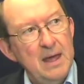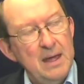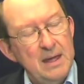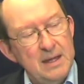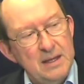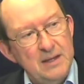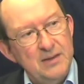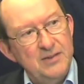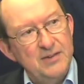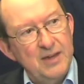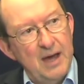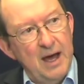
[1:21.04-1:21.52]

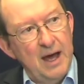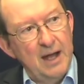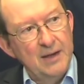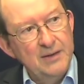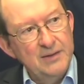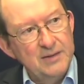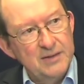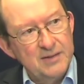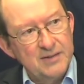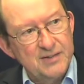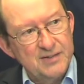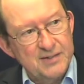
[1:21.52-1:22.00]
is
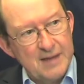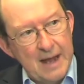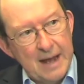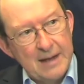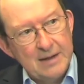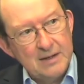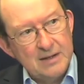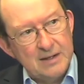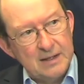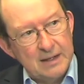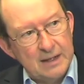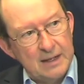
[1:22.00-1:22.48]

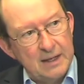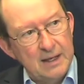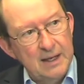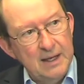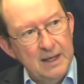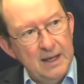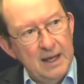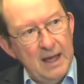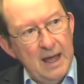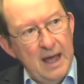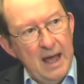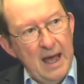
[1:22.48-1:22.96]
understanding
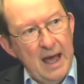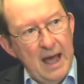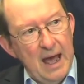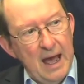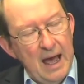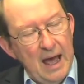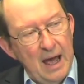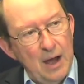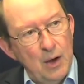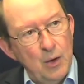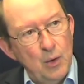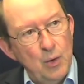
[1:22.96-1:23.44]

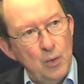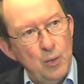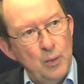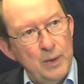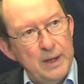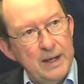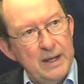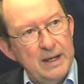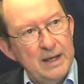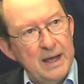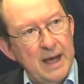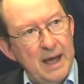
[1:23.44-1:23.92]
how
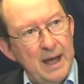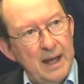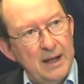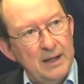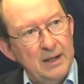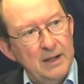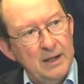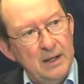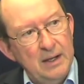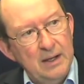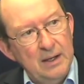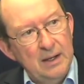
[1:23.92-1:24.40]
we
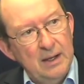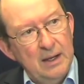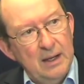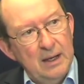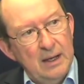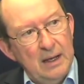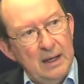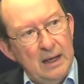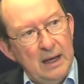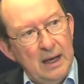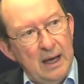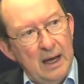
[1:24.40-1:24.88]
can
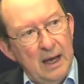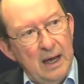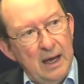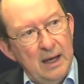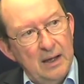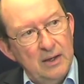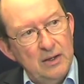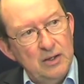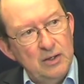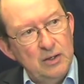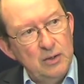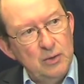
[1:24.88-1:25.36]

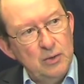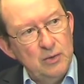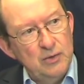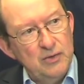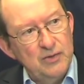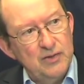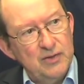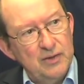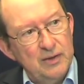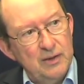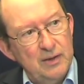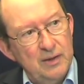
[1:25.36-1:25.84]

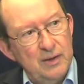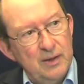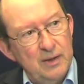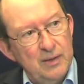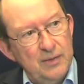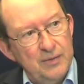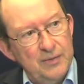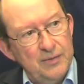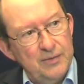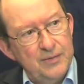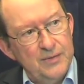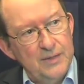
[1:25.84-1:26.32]
use
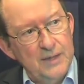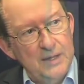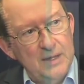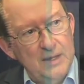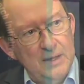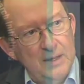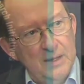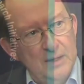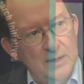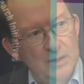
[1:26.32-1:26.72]
the